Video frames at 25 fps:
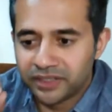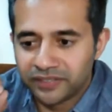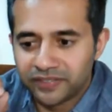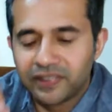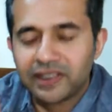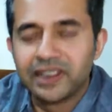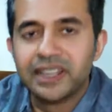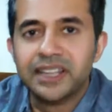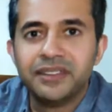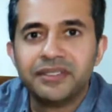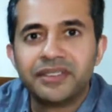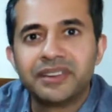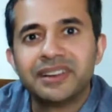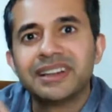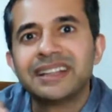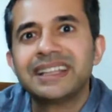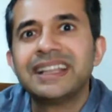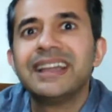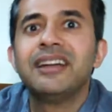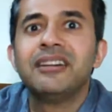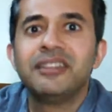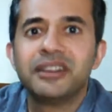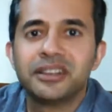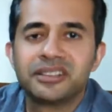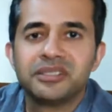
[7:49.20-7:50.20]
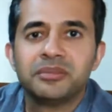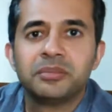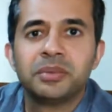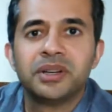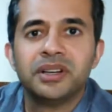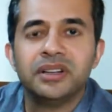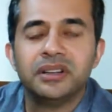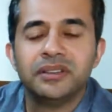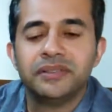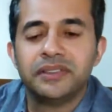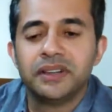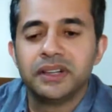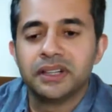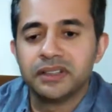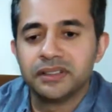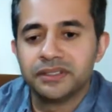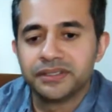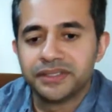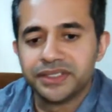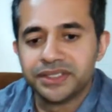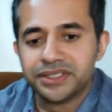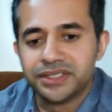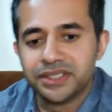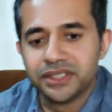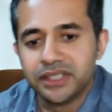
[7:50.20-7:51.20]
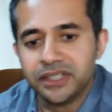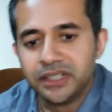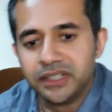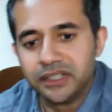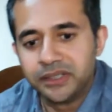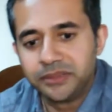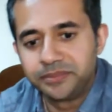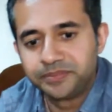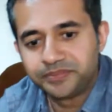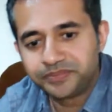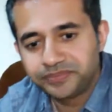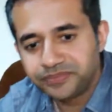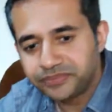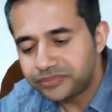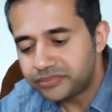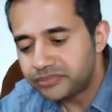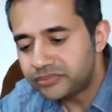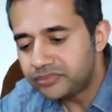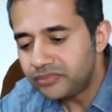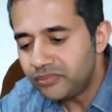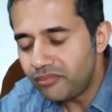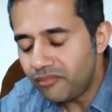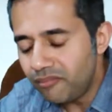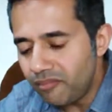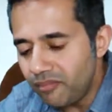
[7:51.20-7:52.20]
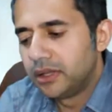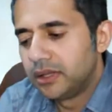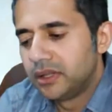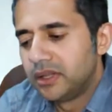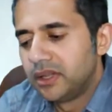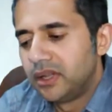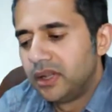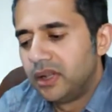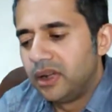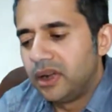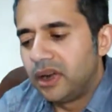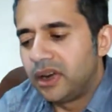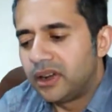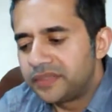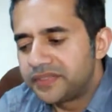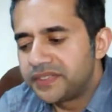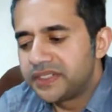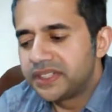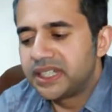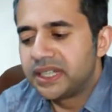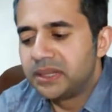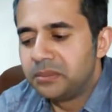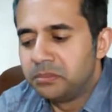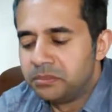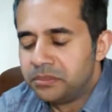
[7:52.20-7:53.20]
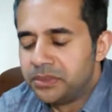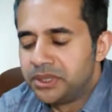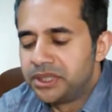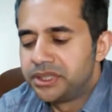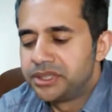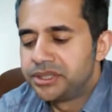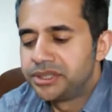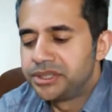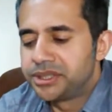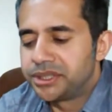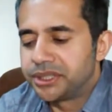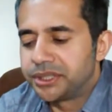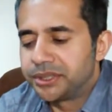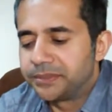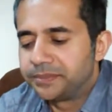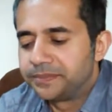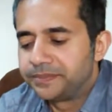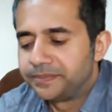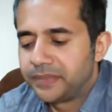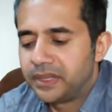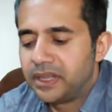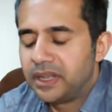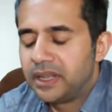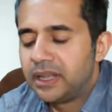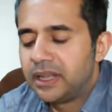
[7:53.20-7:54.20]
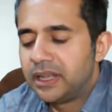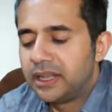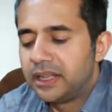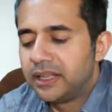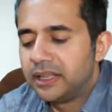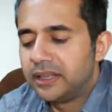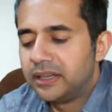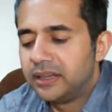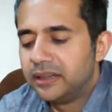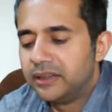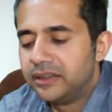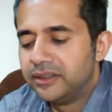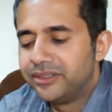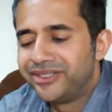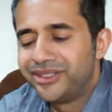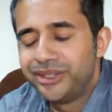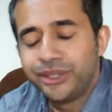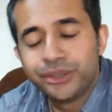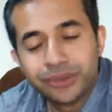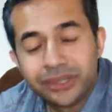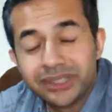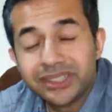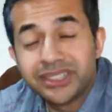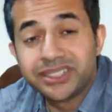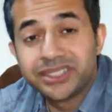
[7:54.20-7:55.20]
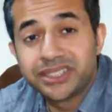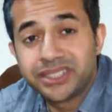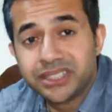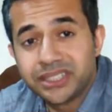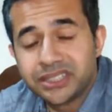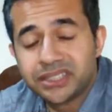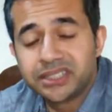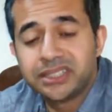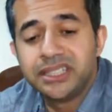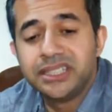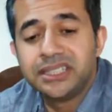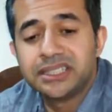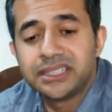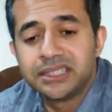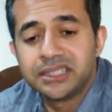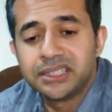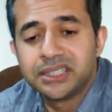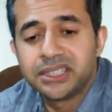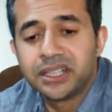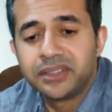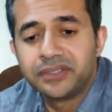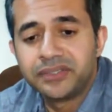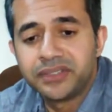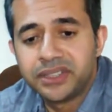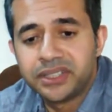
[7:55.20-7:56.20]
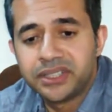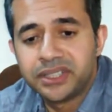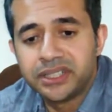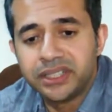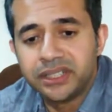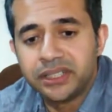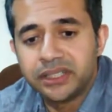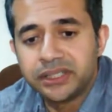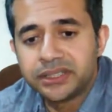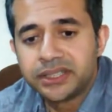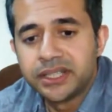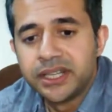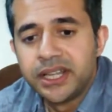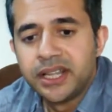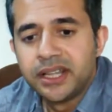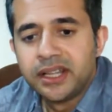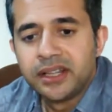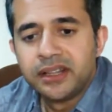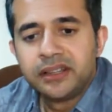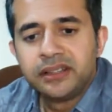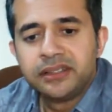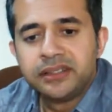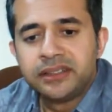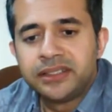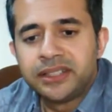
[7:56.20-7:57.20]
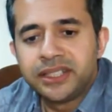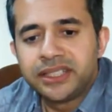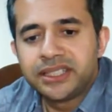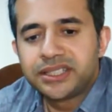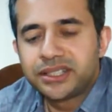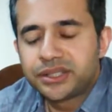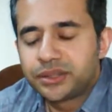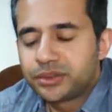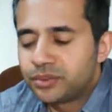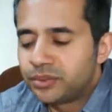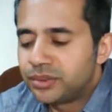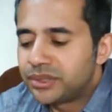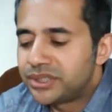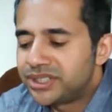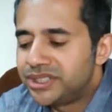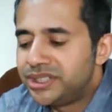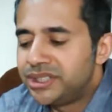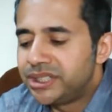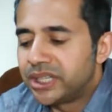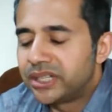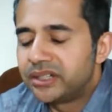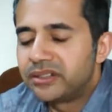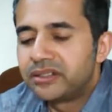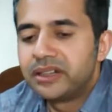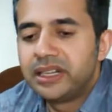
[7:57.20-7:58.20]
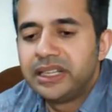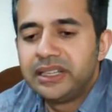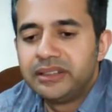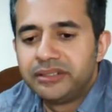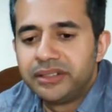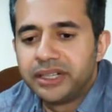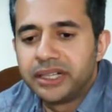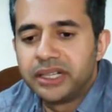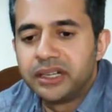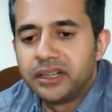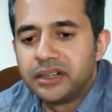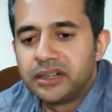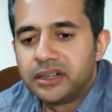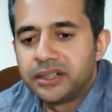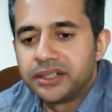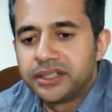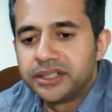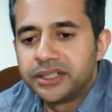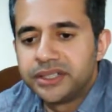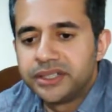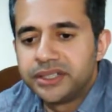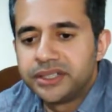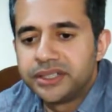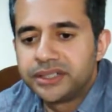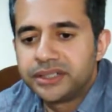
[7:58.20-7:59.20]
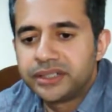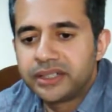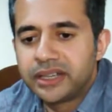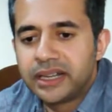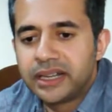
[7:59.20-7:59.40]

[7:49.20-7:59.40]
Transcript: the flavor and character profile of the cigar. After that merger, and during the 60s and 70s, this was generally regarded